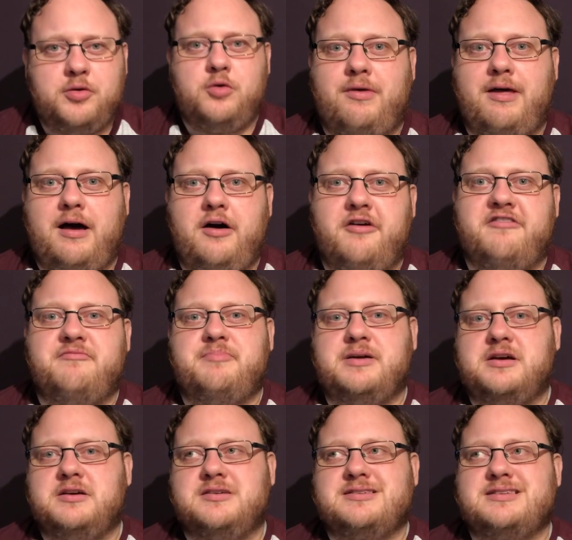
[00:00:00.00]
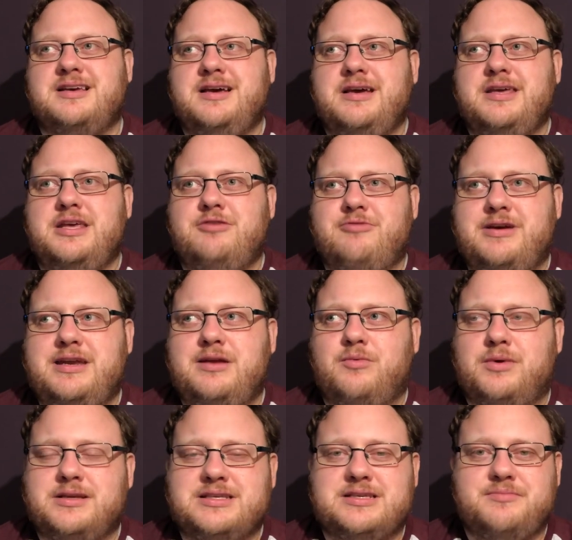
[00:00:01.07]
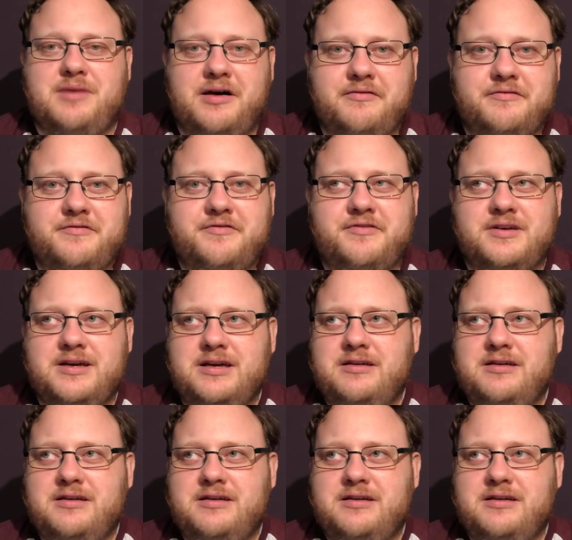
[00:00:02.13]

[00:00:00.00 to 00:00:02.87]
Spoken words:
that off because you read it once a month,